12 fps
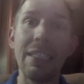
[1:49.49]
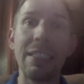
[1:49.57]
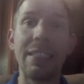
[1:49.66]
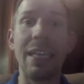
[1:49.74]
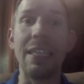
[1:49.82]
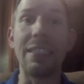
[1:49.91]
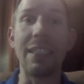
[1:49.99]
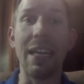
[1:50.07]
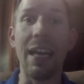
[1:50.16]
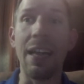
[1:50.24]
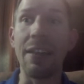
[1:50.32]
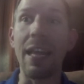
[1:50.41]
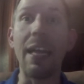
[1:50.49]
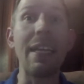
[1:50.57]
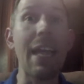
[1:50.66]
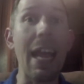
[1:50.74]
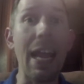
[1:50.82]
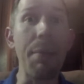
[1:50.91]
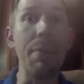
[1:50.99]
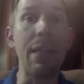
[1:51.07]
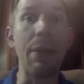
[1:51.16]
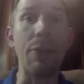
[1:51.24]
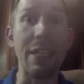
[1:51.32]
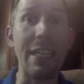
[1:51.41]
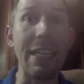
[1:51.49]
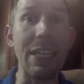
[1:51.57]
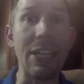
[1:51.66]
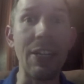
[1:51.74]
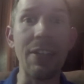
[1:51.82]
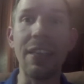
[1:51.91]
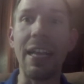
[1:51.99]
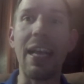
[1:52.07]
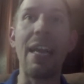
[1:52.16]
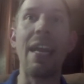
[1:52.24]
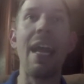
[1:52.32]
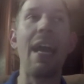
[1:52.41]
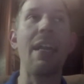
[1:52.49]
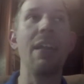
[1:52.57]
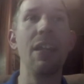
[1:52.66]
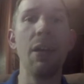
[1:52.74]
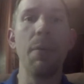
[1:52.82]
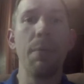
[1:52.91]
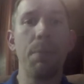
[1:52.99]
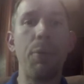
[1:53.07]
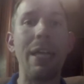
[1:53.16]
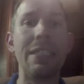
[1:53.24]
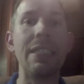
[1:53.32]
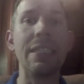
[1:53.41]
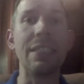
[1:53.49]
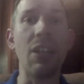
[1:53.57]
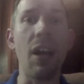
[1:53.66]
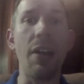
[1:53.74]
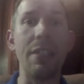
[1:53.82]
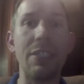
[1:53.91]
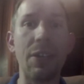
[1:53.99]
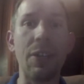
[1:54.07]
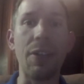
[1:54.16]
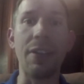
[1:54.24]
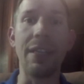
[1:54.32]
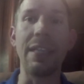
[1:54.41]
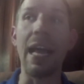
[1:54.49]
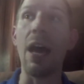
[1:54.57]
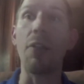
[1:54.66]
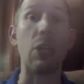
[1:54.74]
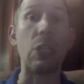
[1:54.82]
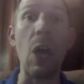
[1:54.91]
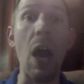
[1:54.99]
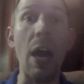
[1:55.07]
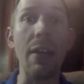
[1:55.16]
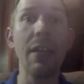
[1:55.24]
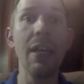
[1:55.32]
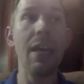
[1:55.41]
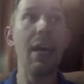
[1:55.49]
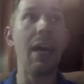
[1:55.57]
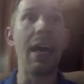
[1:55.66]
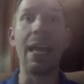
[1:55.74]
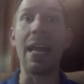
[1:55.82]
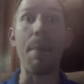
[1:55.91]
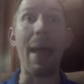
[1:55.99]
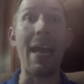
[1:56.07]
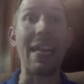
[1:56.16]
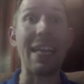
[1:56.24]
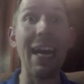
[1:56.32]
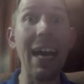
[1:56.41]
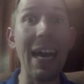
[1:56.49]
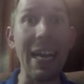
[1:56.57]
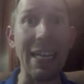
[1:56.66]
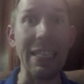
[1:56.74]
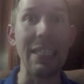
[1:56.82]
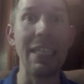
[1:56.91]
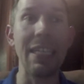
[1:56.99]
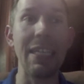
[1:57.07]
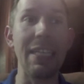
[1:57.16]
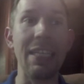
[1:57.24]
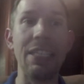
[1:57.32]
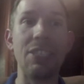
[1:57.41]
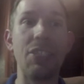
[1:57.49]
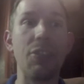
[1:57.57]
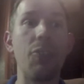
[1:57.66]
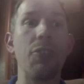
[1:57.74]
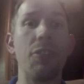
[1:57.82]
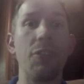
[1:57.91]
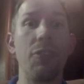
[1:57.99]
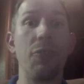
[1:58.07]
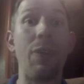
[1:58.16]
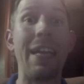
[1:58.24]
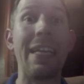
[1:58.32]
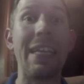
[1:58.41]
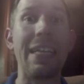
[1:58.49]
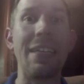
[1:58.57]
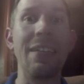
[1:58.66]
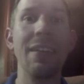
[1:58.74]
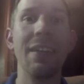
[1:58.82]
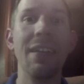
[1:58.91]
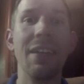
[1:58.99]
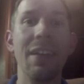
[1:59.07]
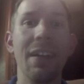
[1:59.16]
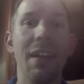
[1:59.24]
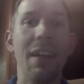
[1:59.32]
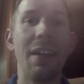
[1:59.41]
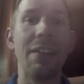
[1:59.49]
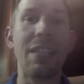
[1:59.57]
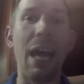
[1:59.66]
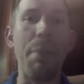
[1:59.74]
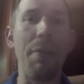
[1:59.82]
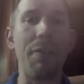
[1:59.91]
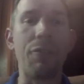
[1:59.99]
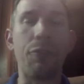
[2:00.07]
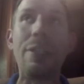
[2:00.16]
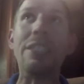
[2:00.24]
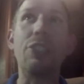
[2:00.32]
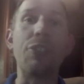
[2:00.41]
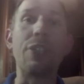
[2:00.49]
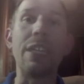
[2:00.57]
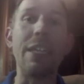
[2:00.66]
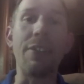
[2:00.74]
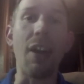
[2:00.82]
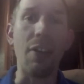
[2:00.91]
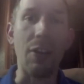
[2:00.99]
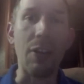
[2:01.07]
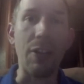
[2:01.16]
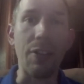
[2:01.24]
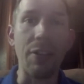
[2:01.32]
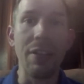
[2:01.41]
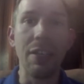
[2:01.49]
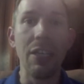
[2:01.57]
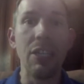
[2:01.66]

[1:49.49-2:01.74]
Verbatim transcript: Since uh, they came, they were here, they kind of had precedence on this earth, and now they're gone, and mankind is the, the, the reigning type of creature here on earth.